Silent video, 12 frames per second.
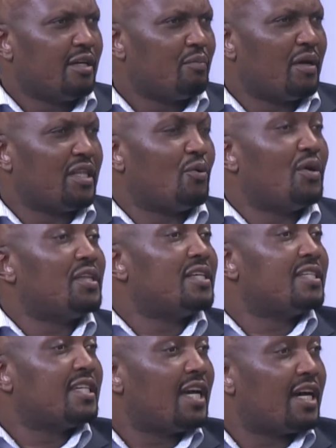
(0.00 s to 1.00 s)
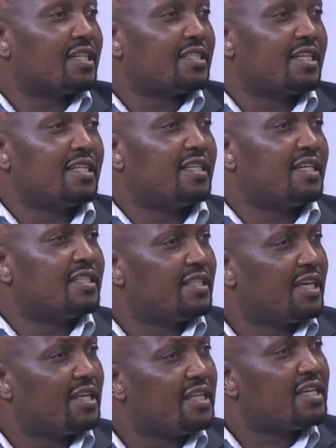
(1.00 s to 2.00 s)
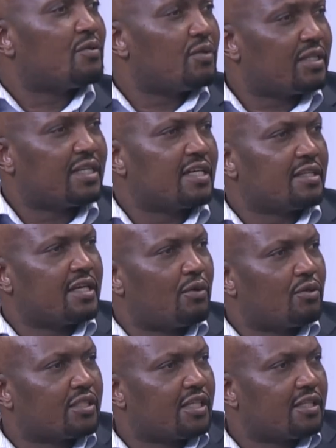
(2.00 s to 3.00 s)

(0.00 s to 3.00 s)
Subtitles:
when they see us, they think we're taking their water.